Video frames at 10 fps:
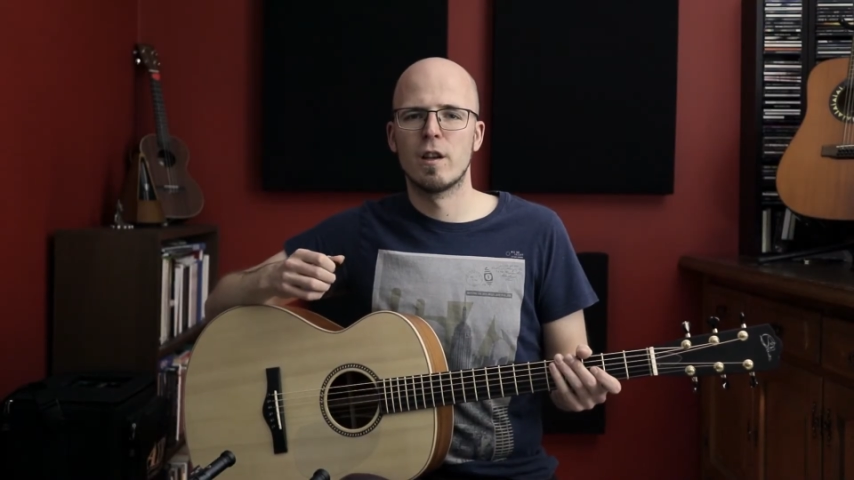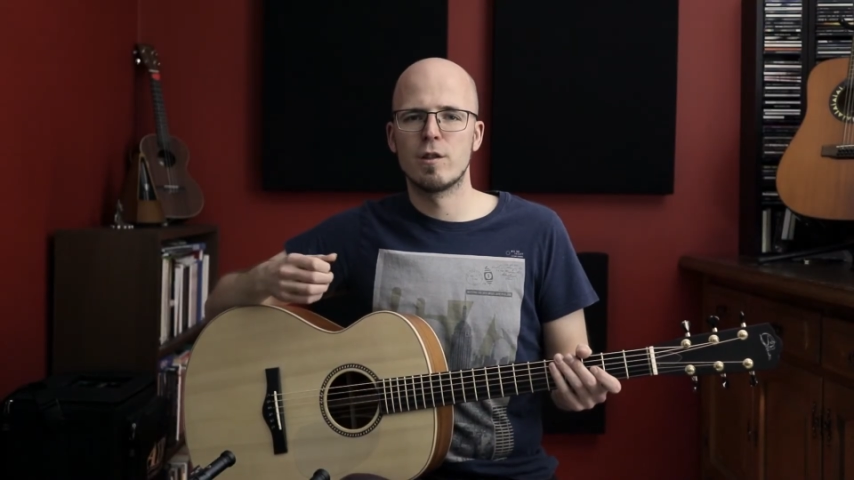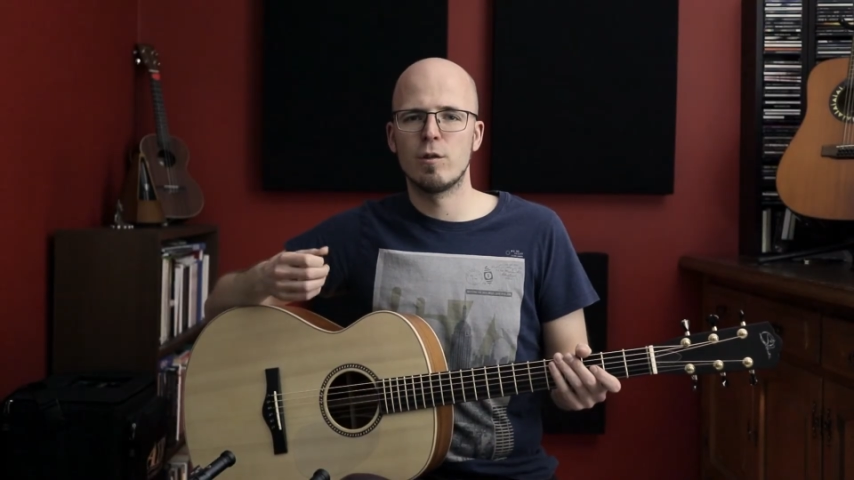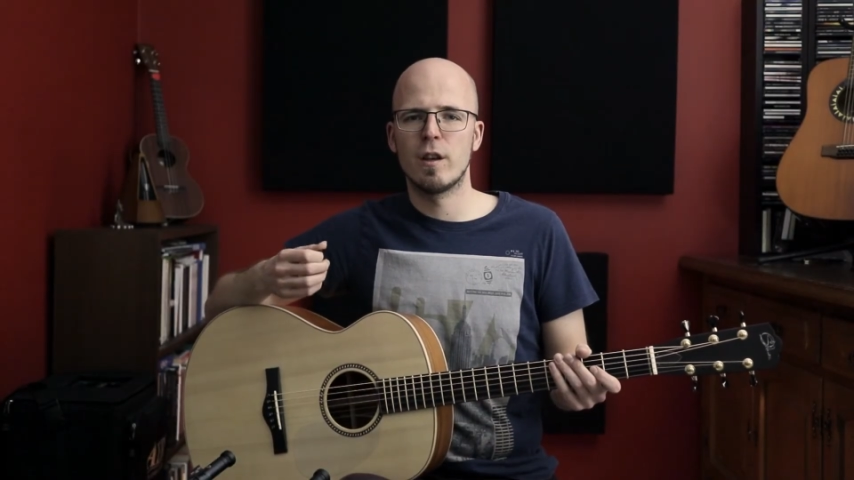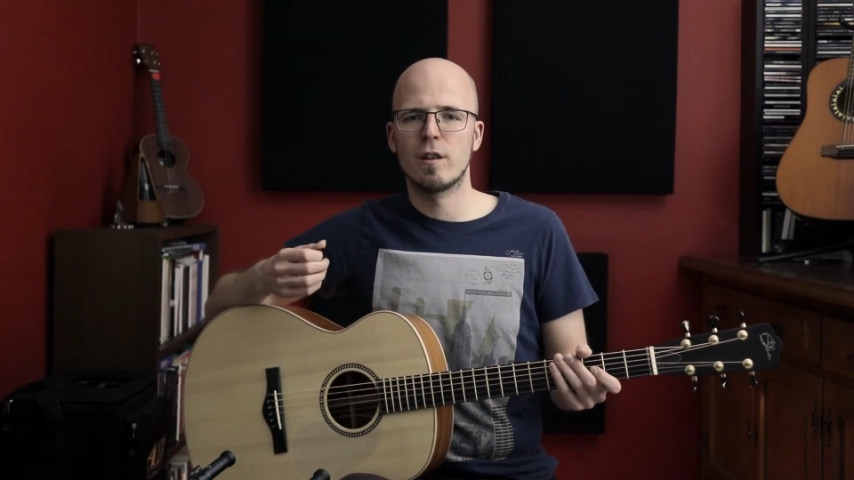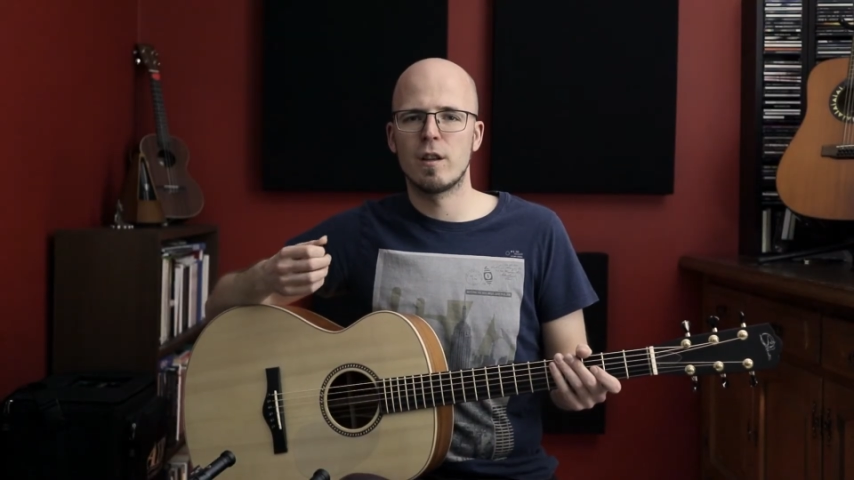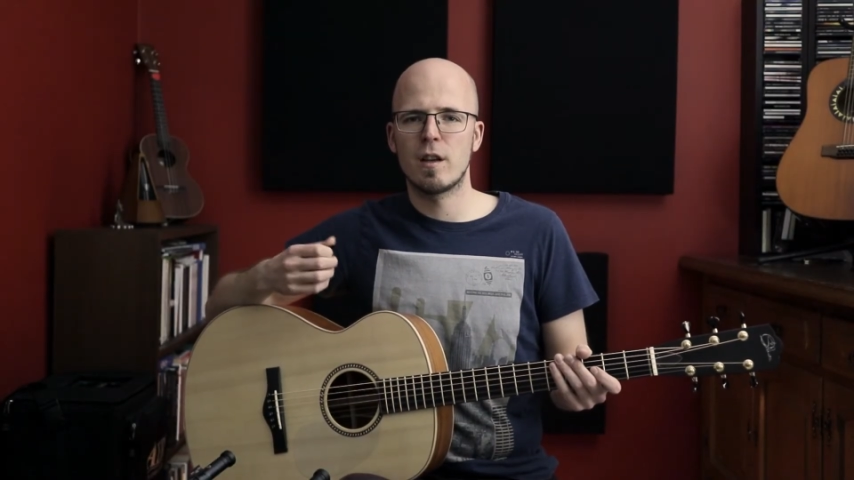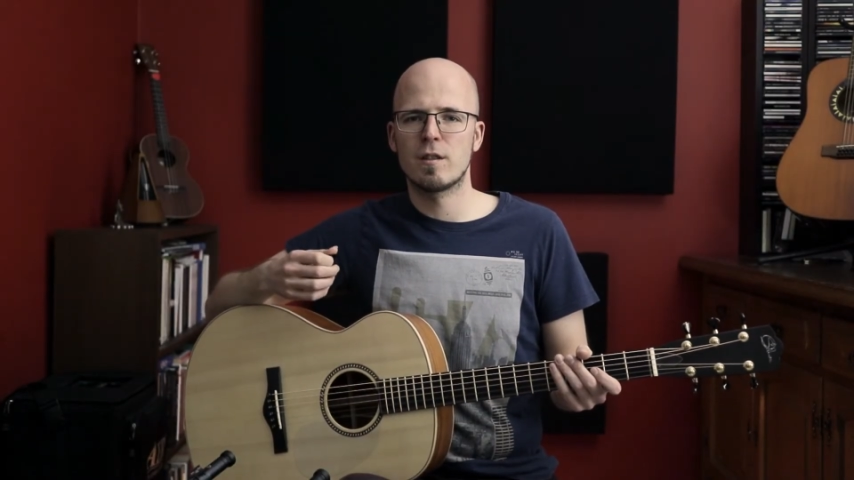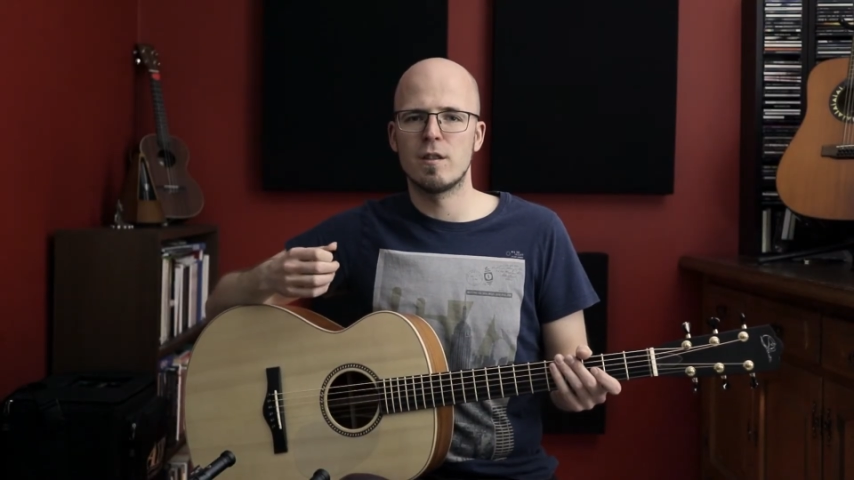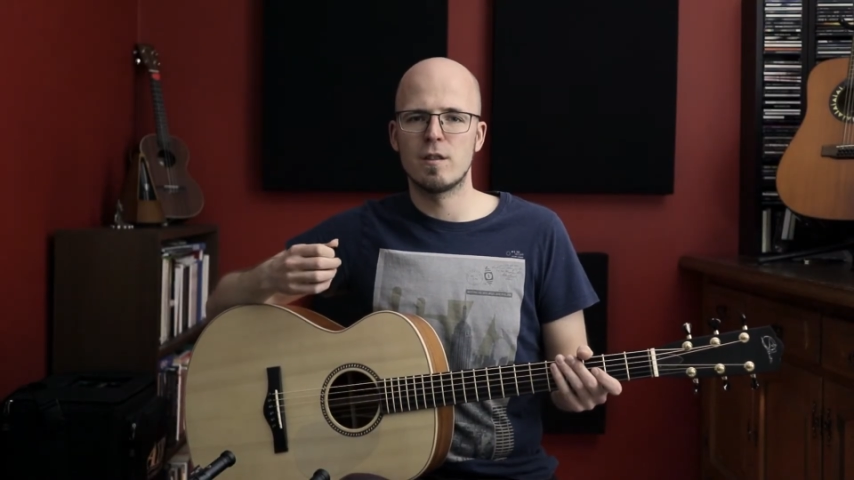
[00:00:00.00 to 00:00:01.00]
Julian
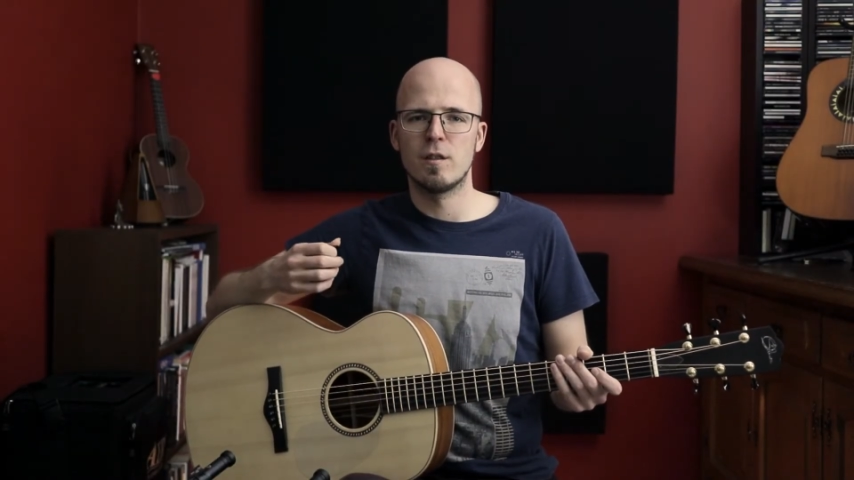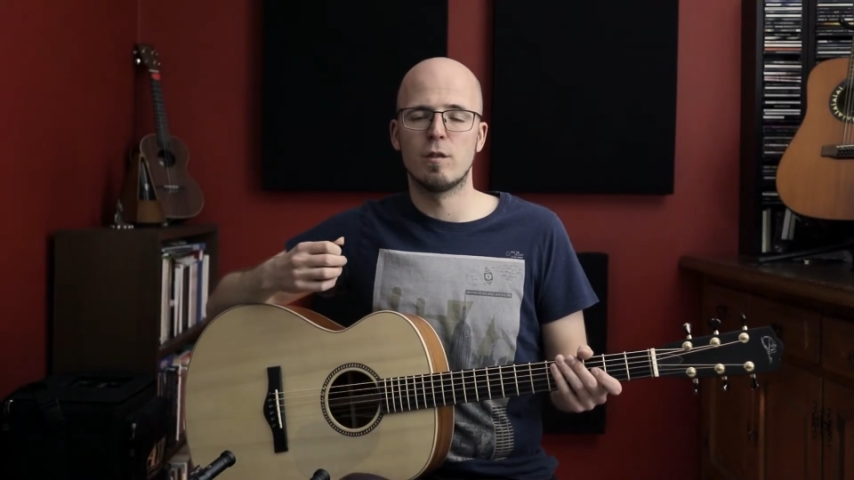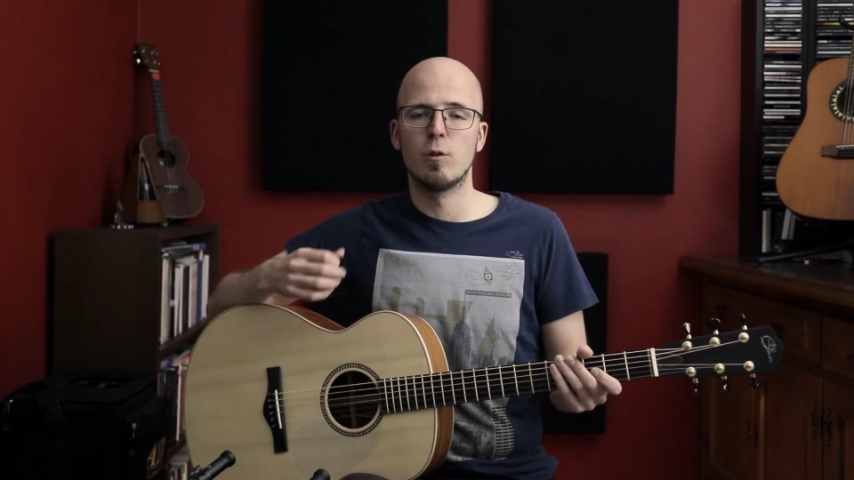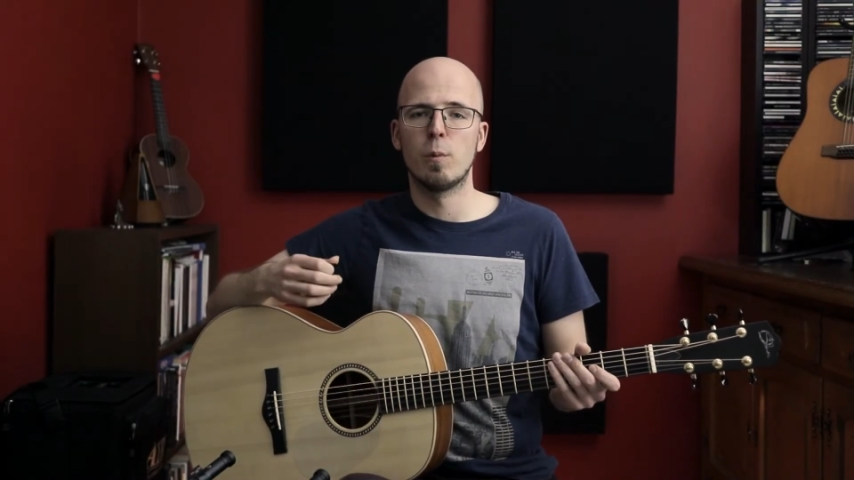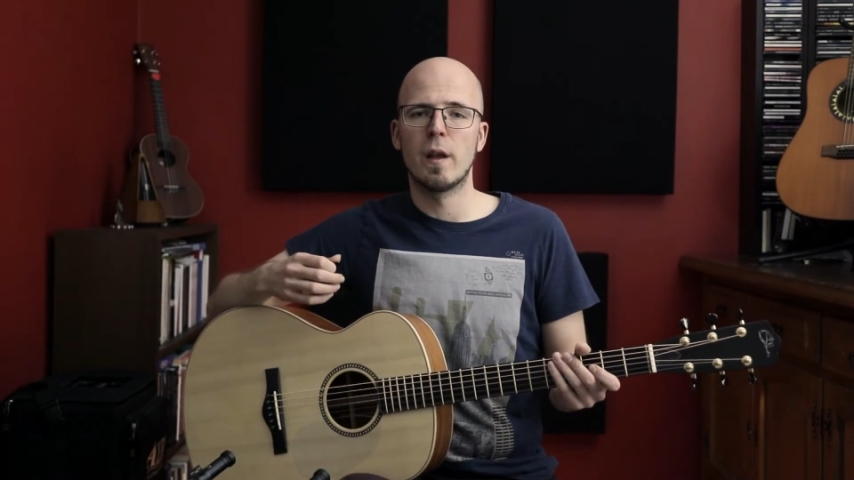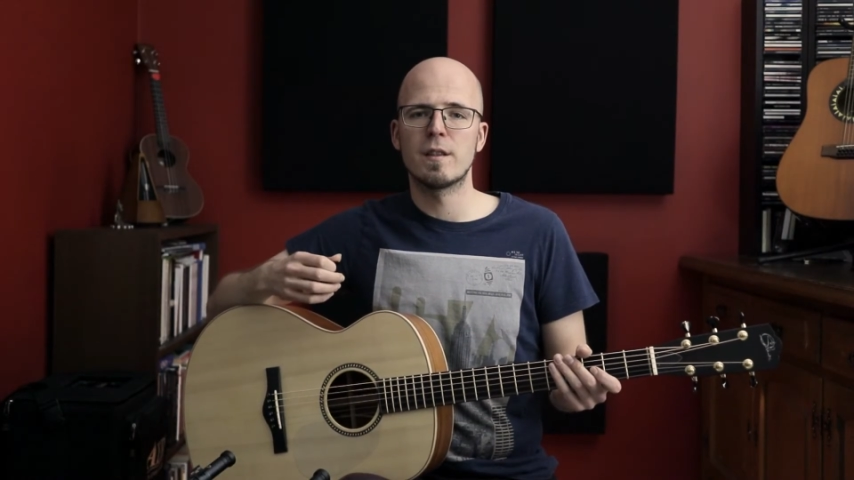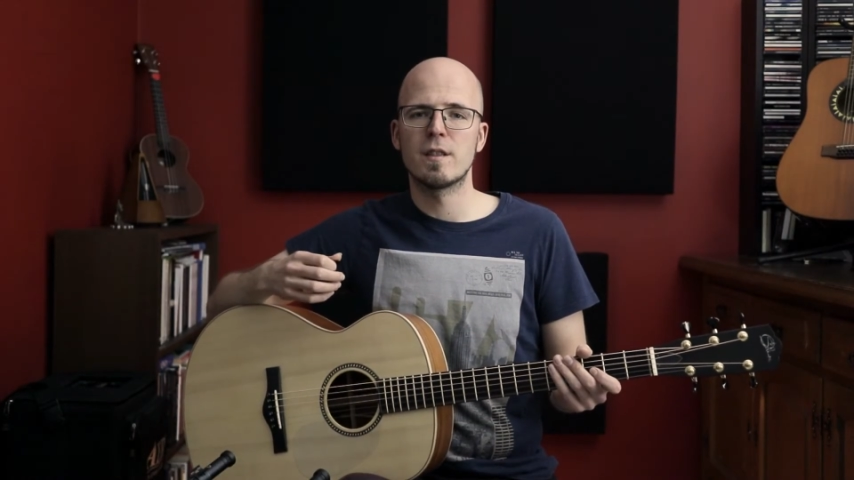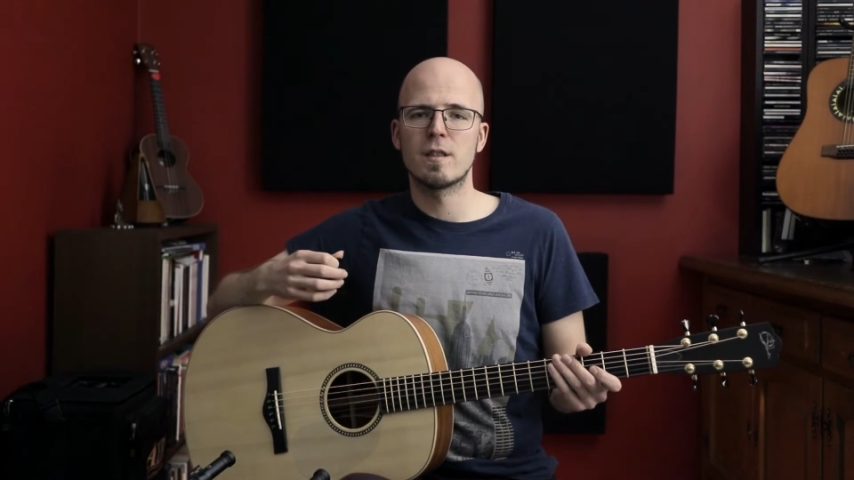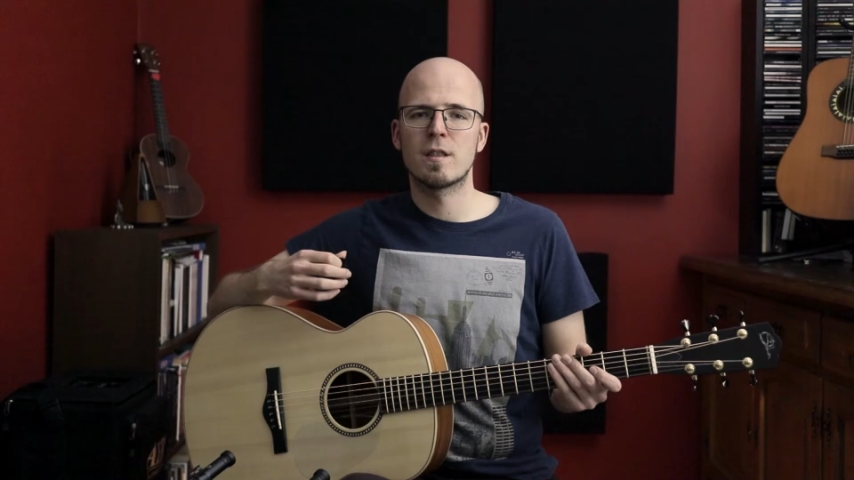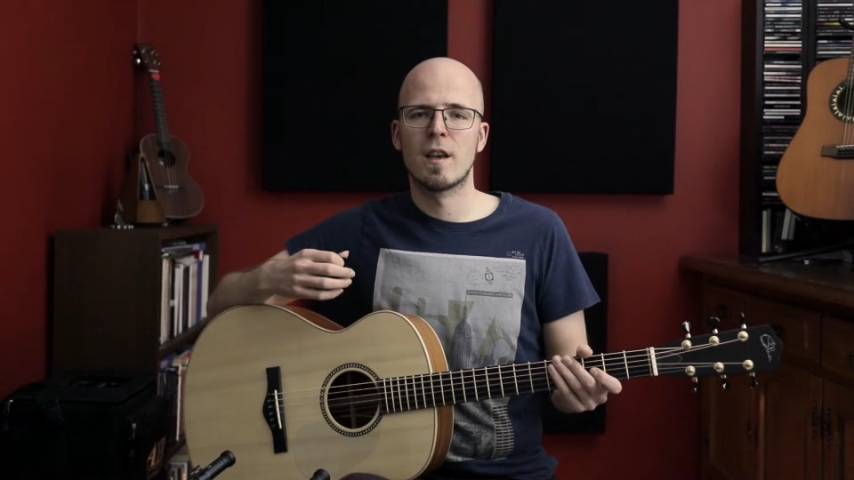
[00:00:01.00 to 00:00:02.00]
does this in 2
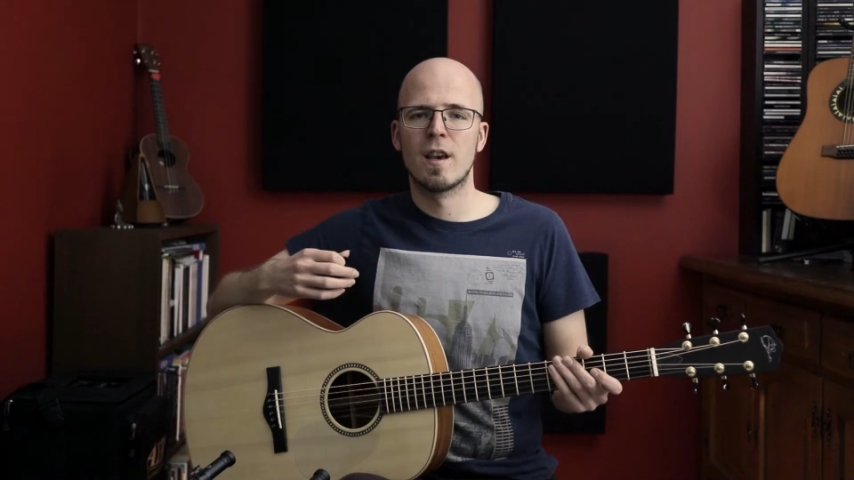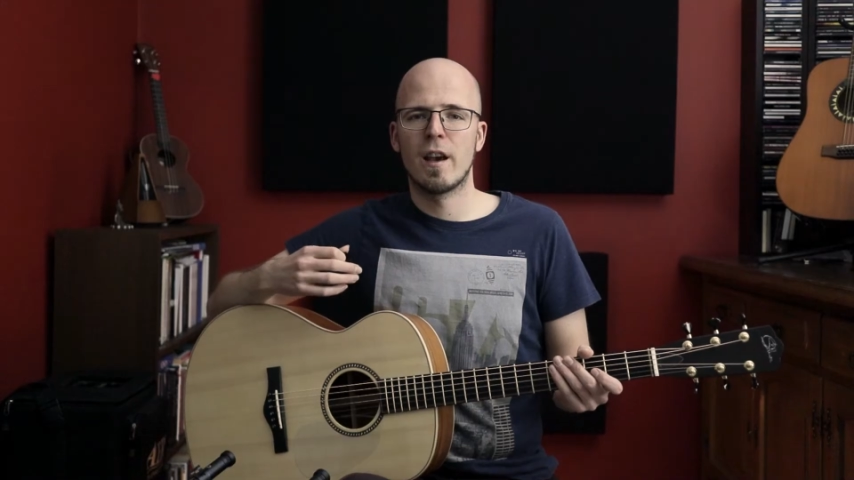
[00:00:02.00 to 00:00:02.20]
places,